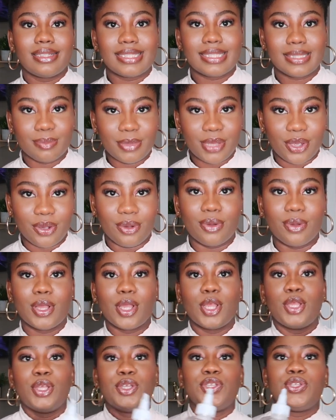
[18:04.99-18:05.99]
smell,
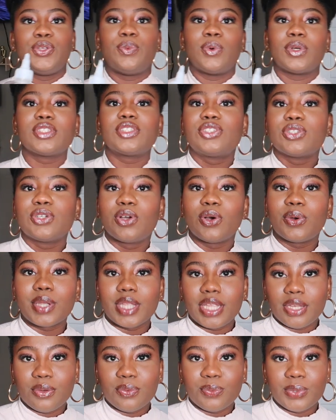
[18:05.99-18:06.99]
you want to
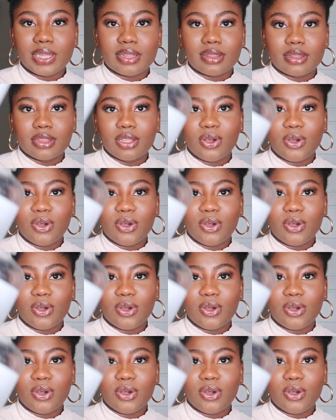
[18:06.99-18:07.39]
go in with